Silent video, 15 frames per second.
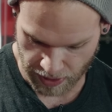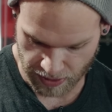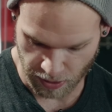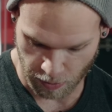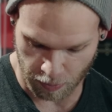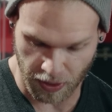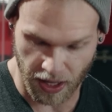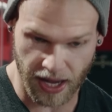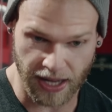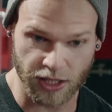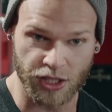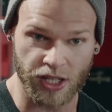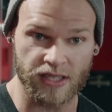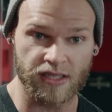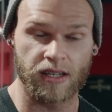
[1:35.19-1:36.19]
So applying
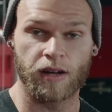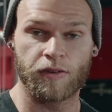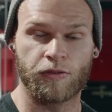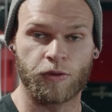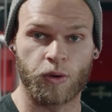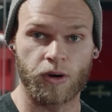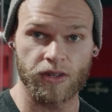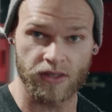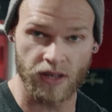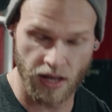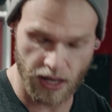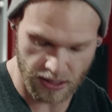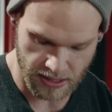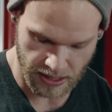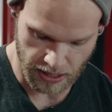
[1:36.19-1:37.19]
just enough force
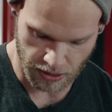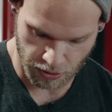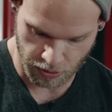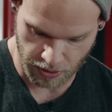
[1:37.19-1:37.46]
to get through